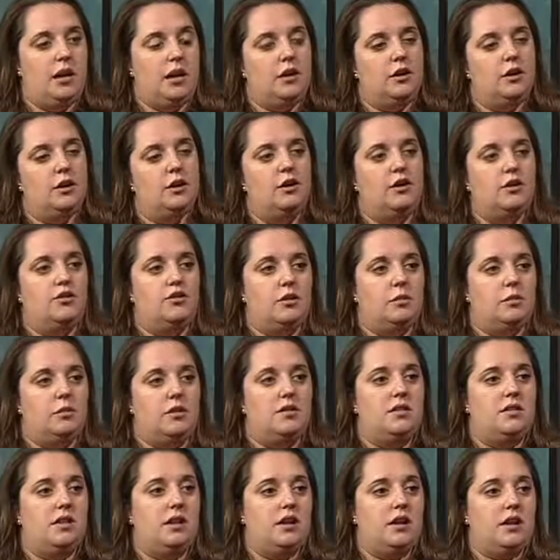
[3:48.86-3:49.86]
and encourage them
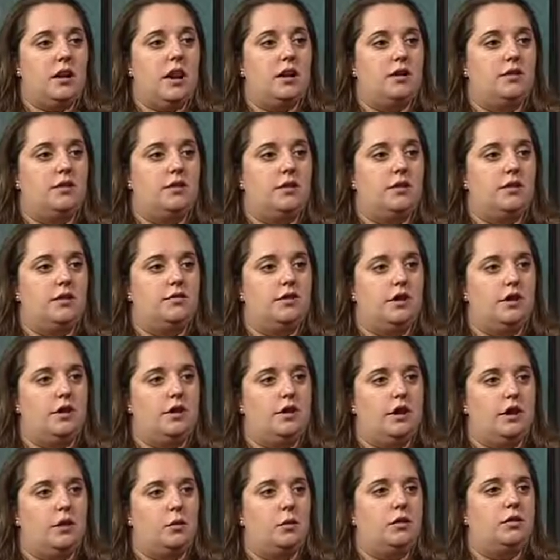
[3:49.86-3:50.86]
to see a doctor to
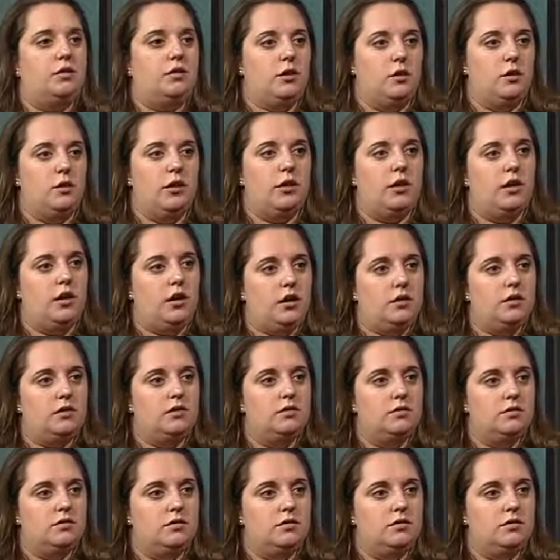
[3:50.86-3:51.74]
figure out what's going on.